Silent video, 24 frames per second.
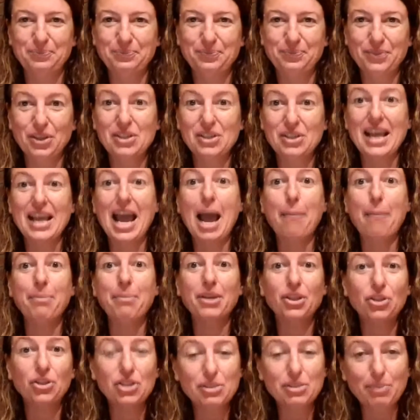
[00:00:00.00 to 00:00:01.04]
There's a happy
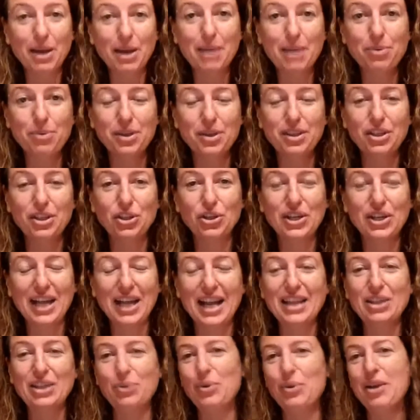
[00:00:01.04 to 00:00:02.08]
newspaper in the UK
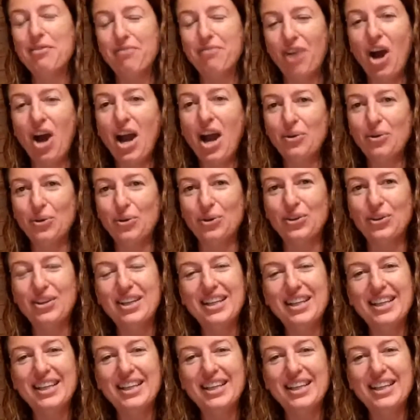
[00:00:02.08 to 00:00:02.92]
that went viral.